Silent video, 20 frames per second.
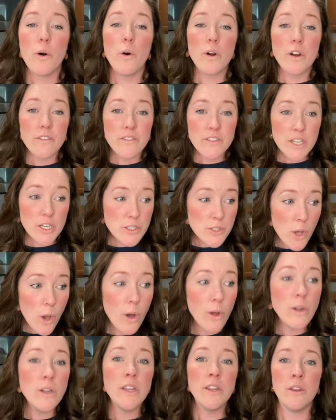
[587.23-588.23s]
or if there's a
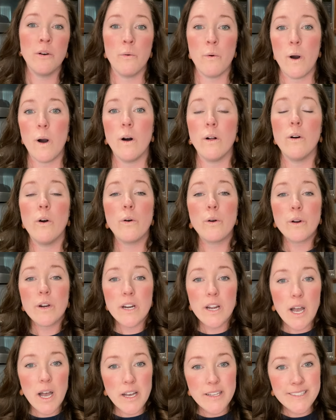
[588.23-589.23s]
hole in the wall,
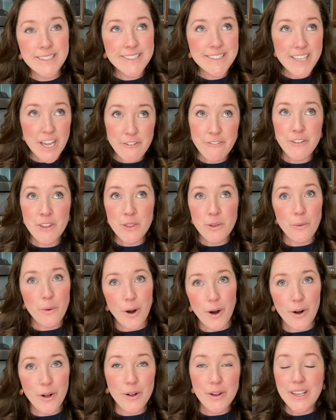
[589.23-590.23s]
or a scuff in the
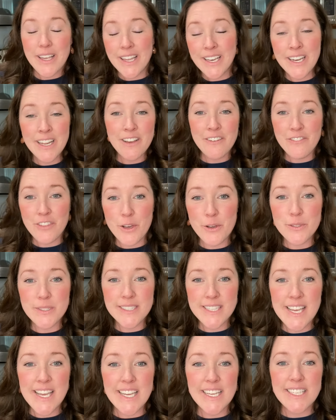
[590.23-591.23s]
wall, any of those
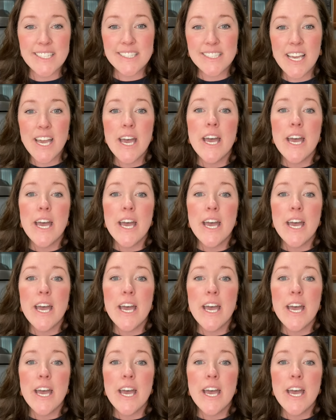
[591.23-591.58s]
things,